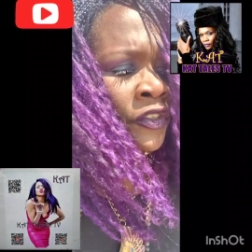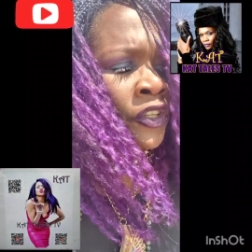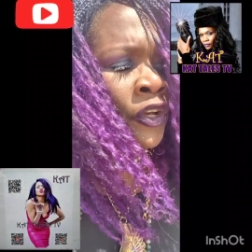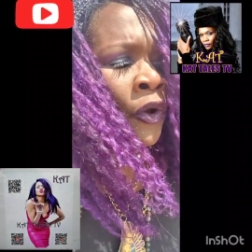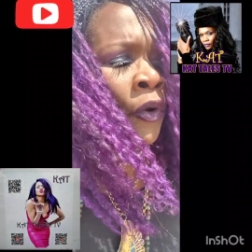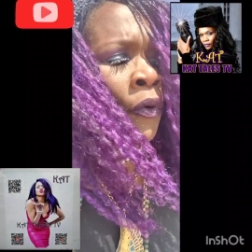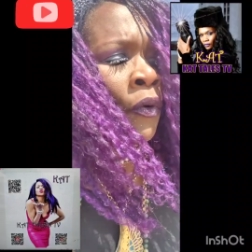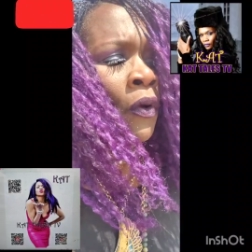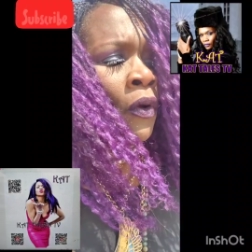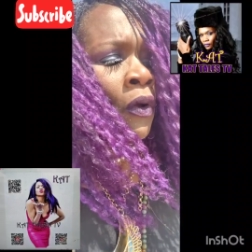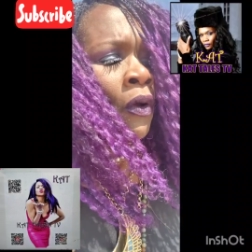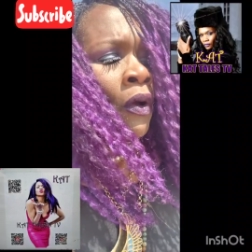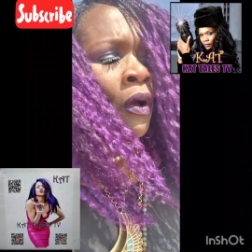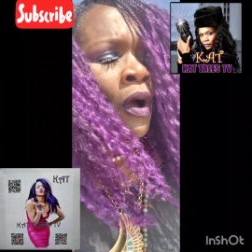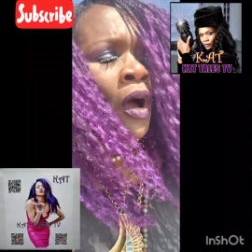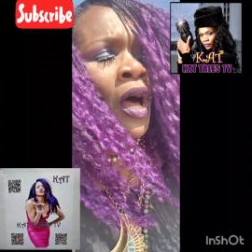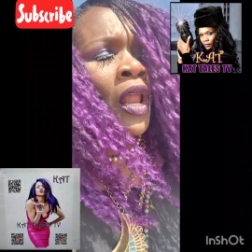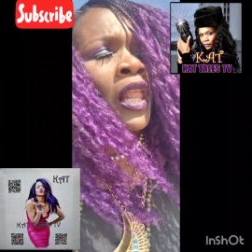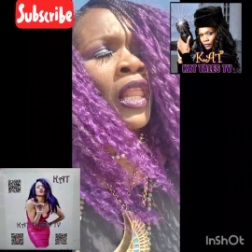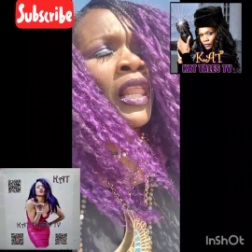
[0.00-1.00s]
So
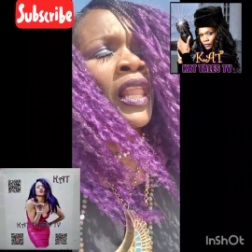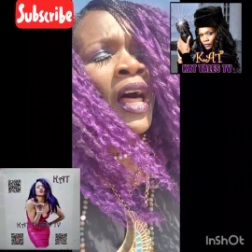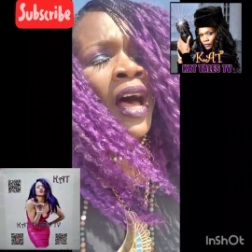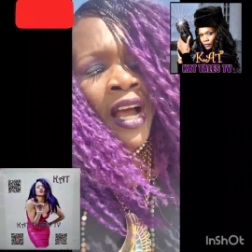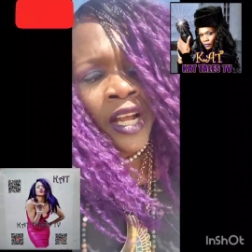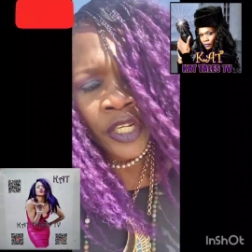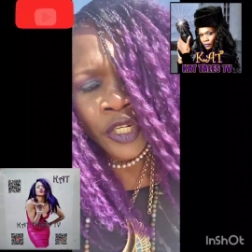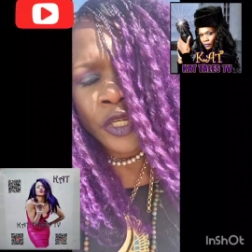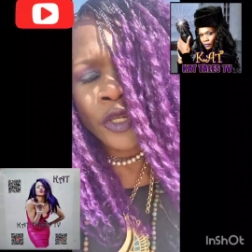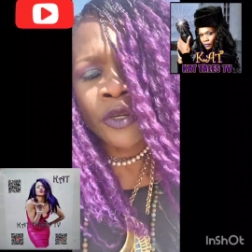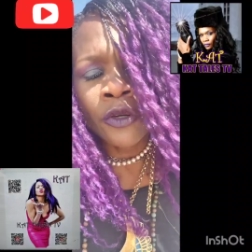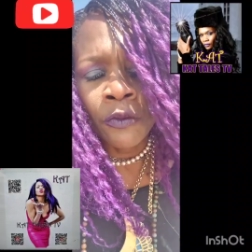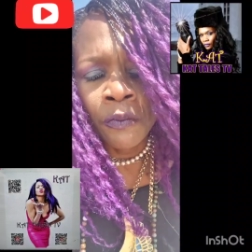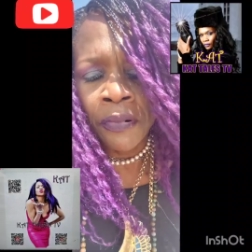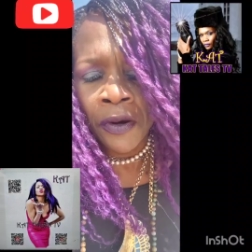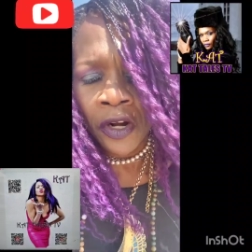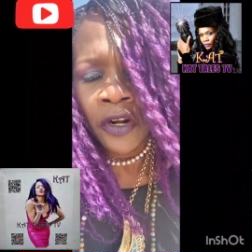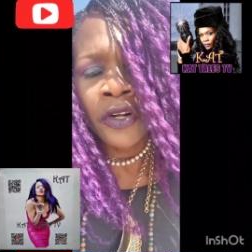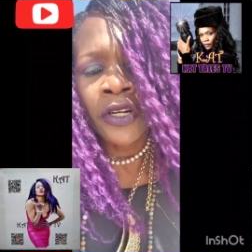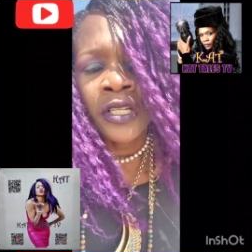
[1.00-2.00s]
a logical
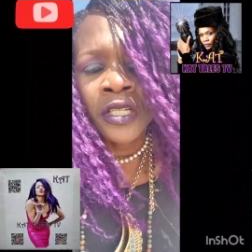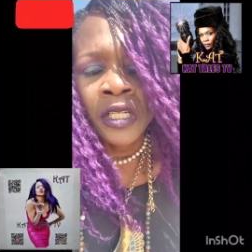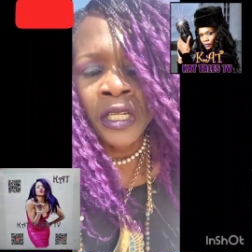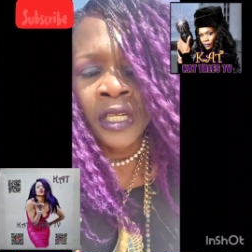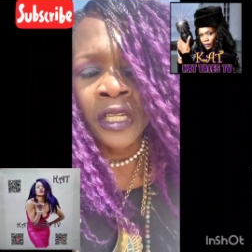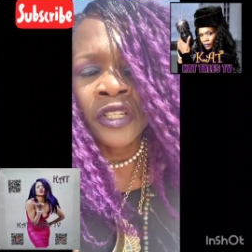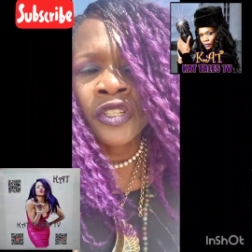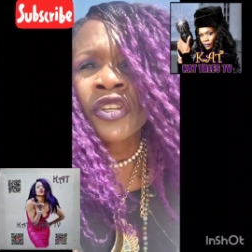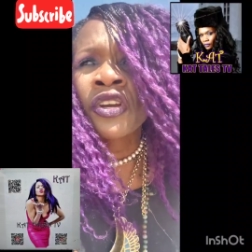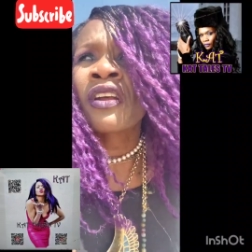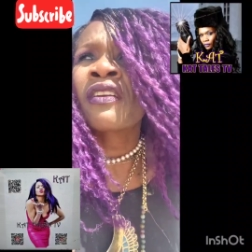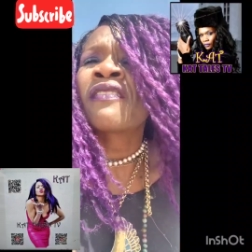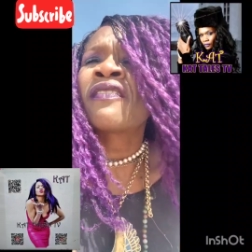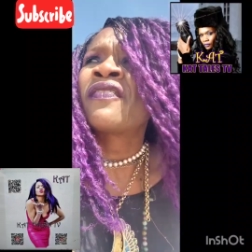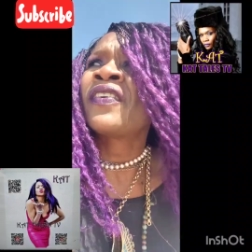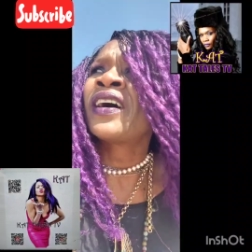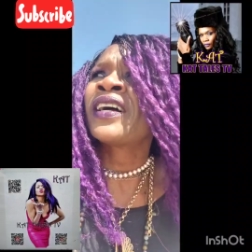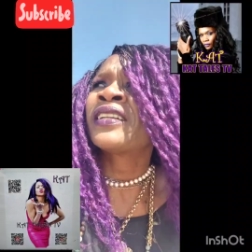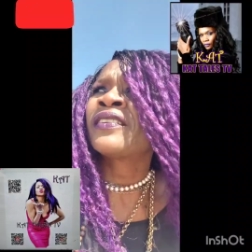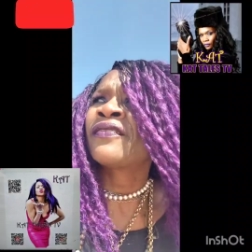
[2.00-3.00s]
person is going to
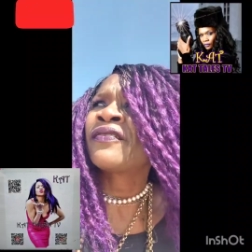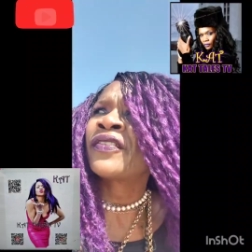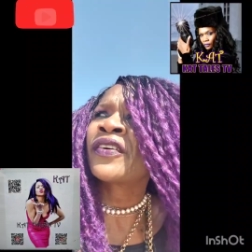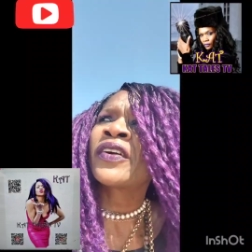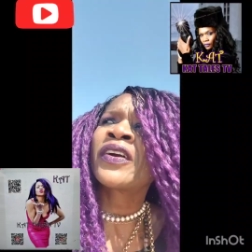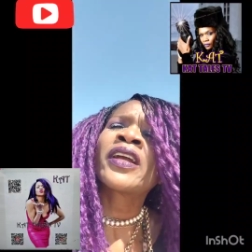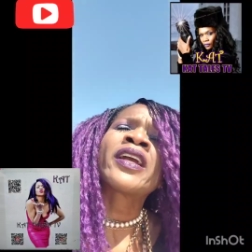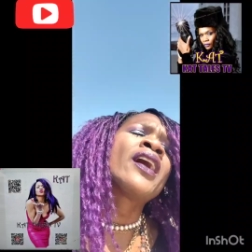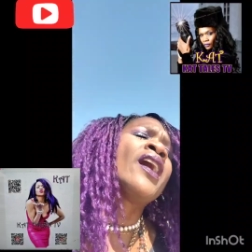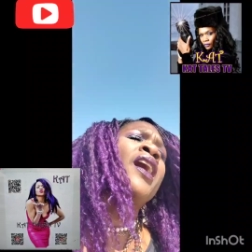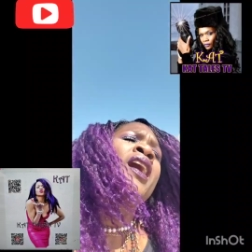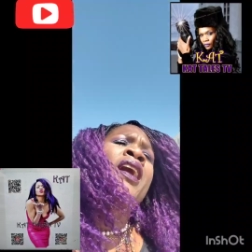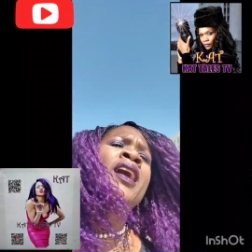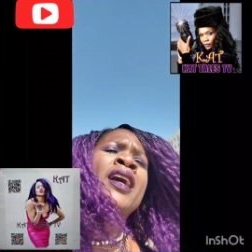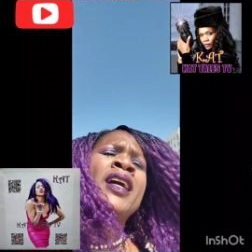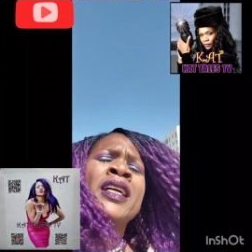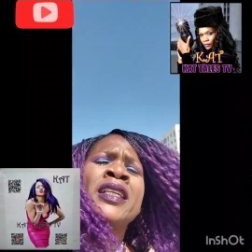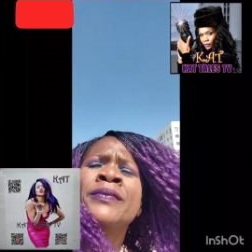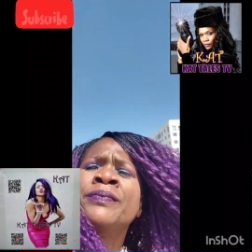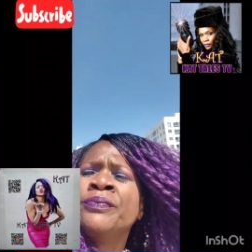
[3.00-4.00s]
find it very
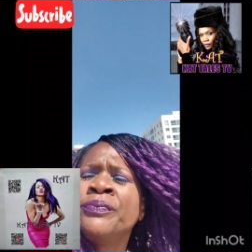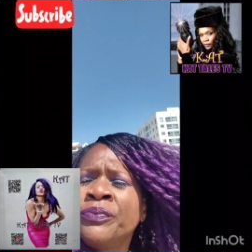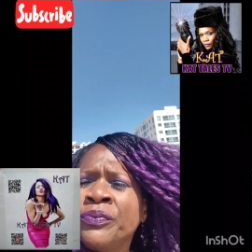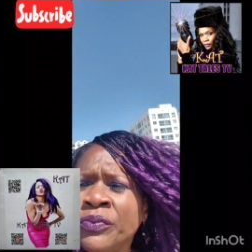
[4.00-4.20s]
odd.